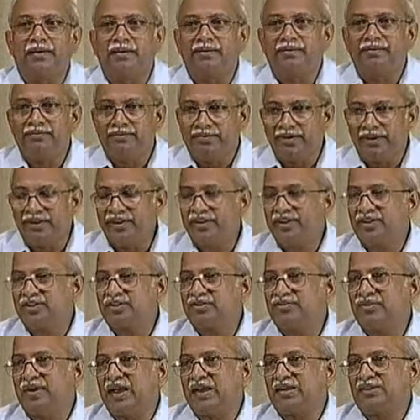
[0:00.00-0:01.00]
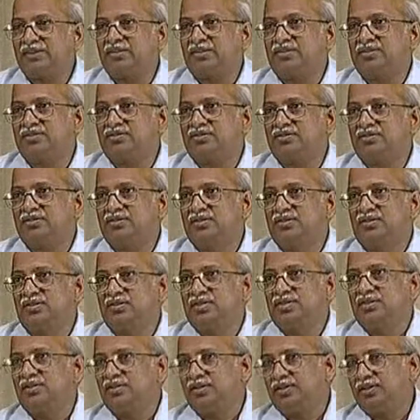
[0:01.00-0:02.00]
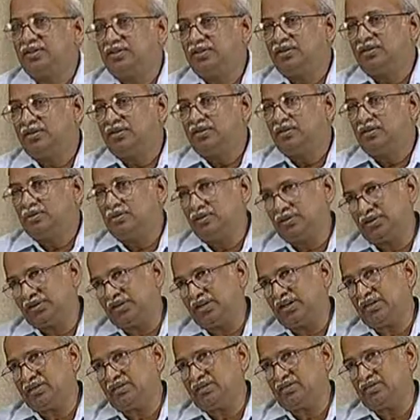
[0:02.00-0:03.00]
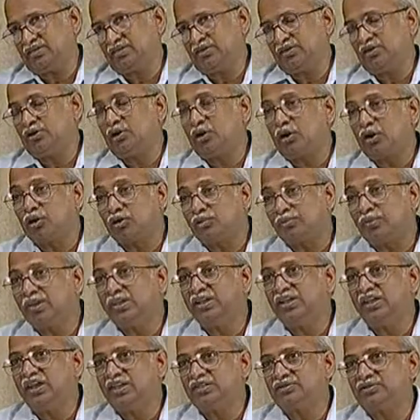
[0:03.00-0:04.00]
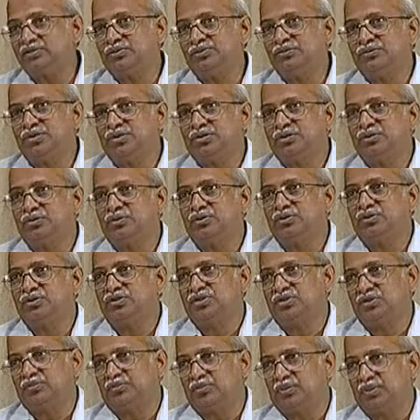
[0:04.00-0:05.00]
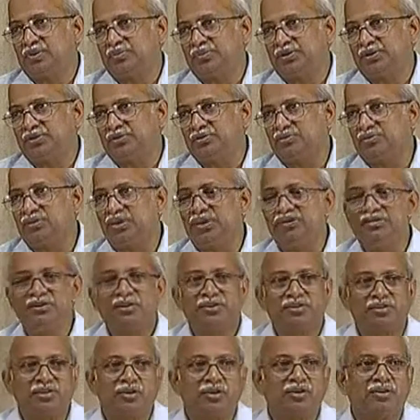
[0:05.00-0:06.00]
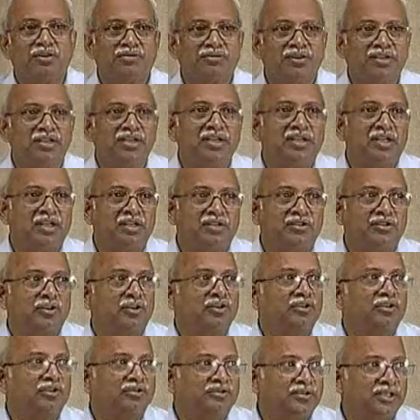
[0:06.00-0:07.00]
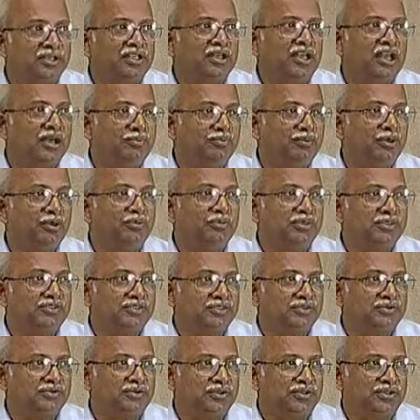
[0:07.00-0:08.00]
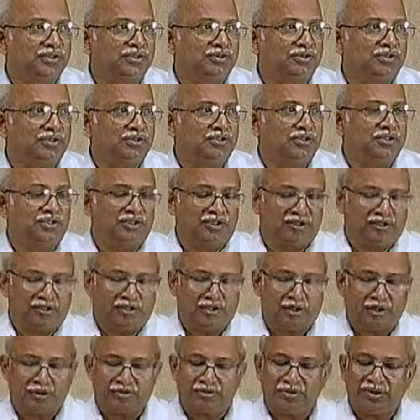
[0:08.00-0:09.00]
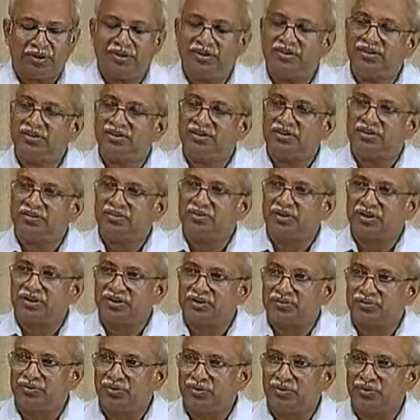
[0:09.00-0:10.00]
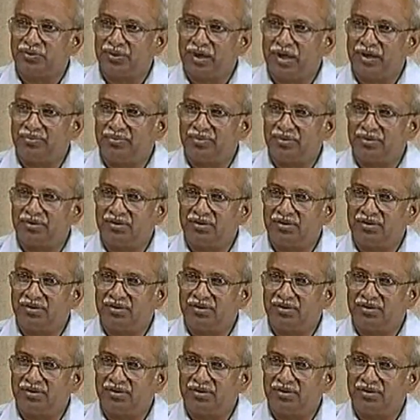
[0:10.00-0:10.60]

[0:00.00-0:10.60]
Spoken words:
various factors which are normally associated with ship operation. We have not talked of any abnormal situation. Normally, this is what is going to happen.